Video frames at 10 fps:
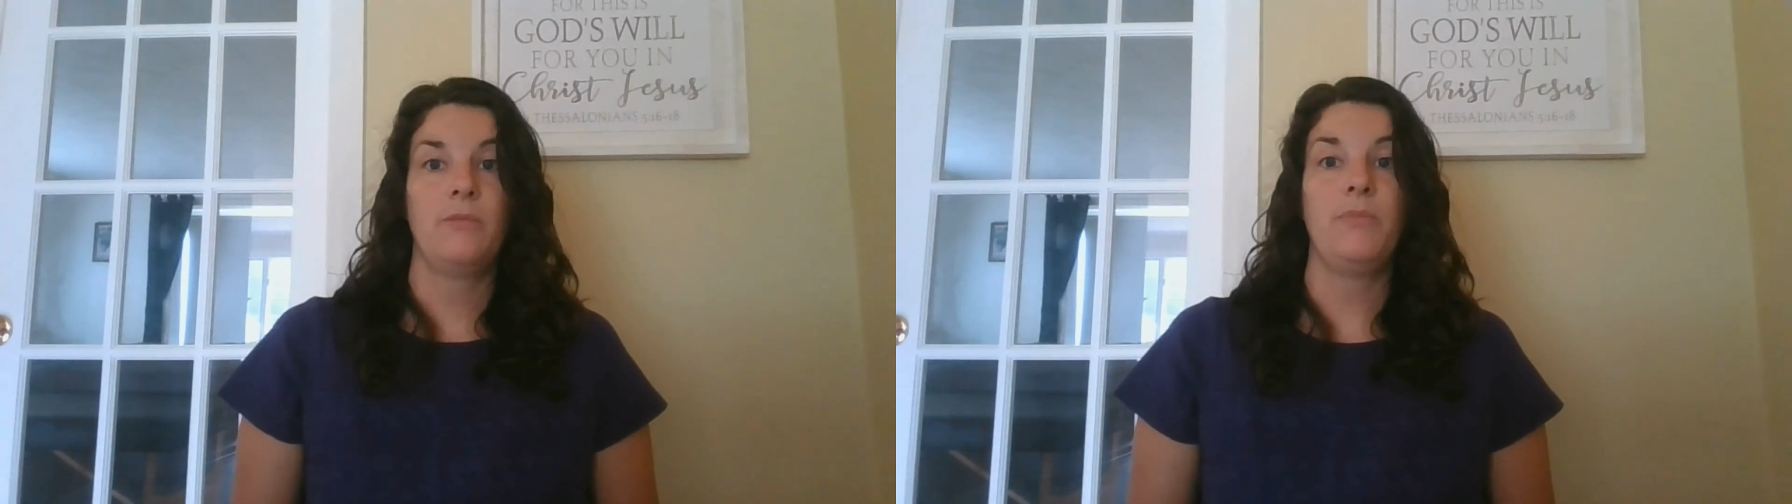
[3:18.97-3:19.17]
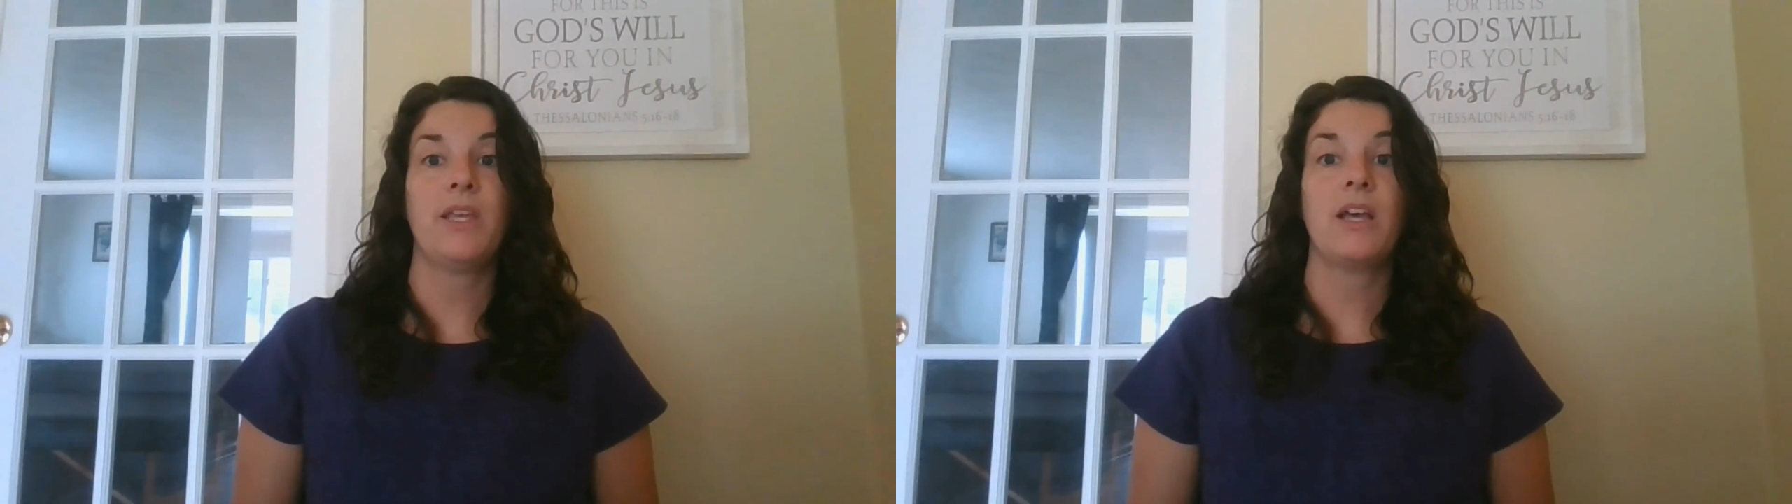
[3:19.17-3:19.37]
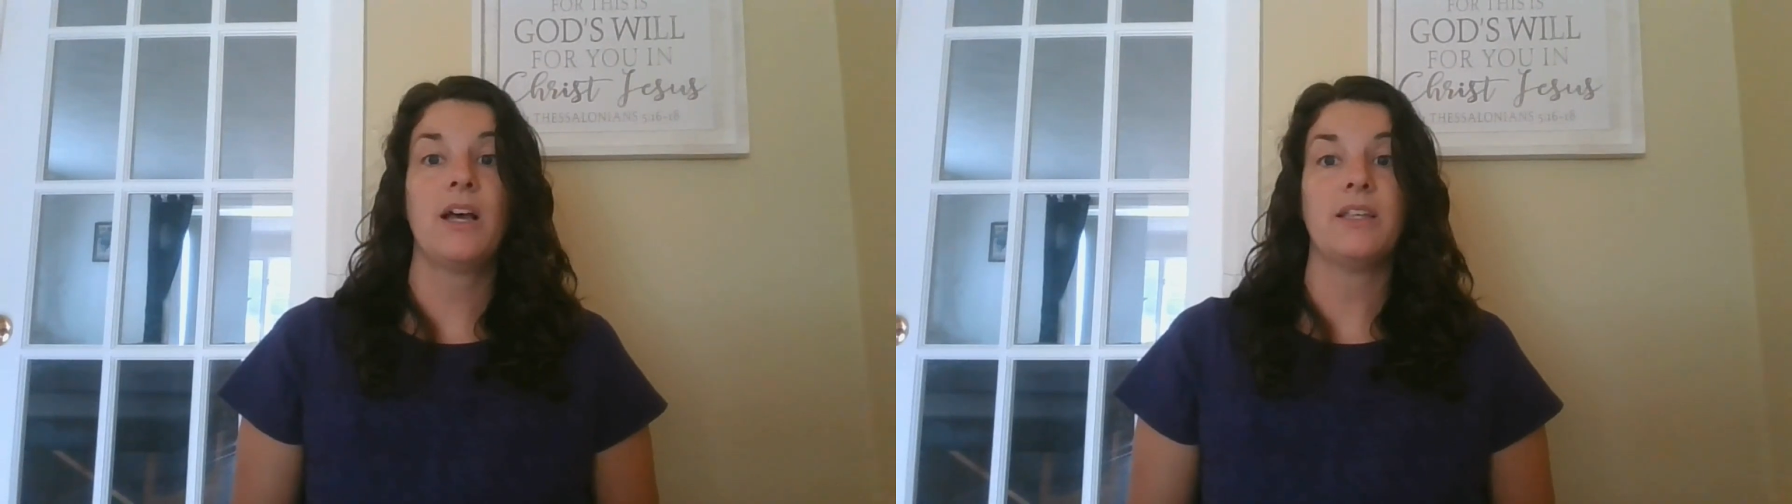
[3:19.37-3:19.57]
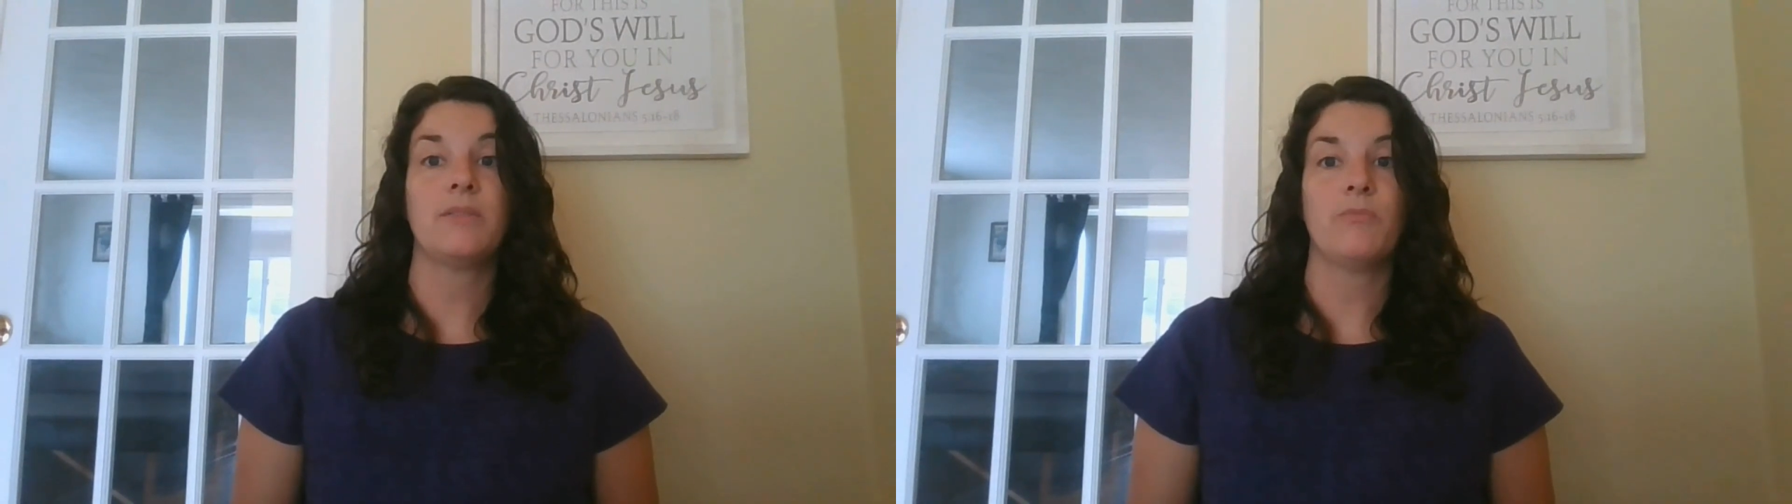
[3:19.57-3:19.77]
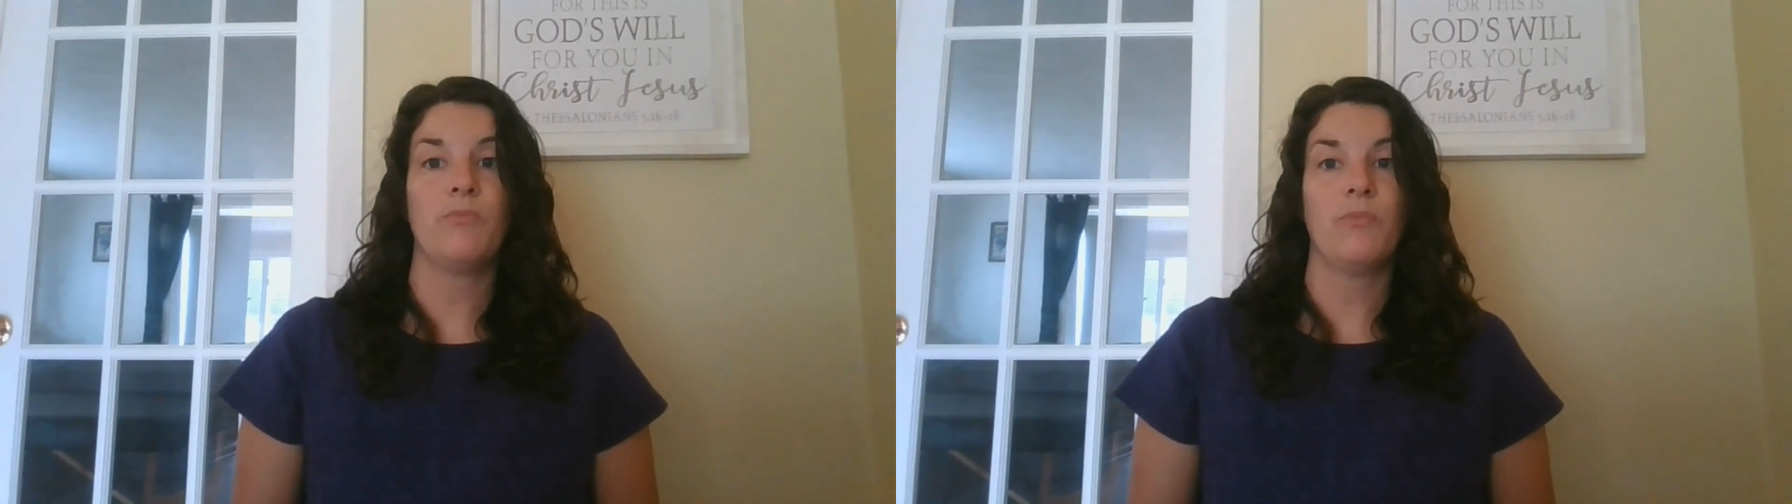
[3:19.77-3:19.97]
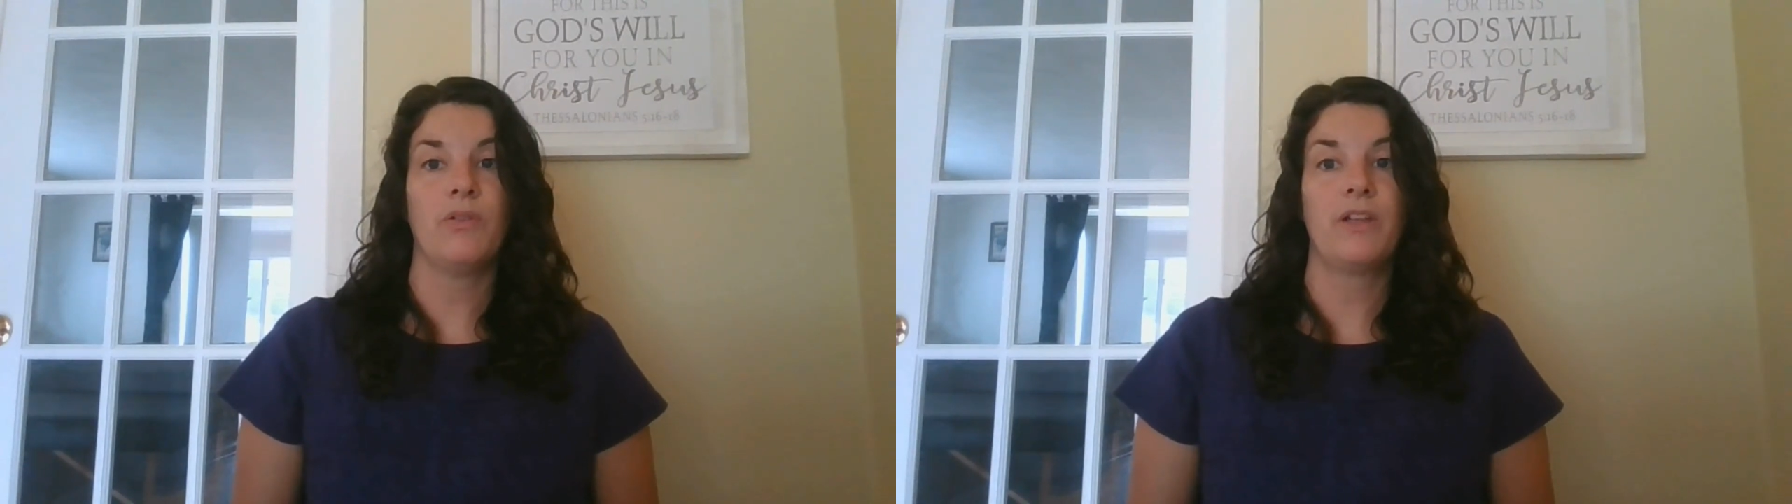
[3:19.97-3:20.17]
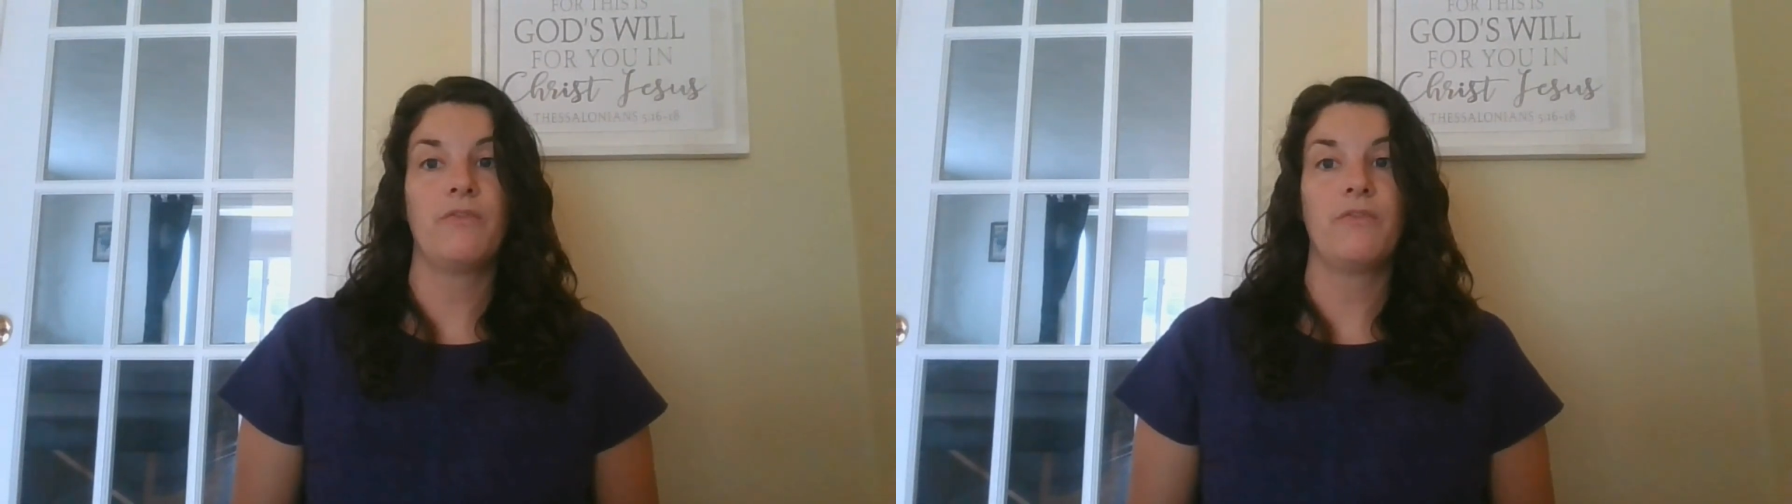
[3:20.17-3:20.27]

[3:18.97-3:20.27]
because blood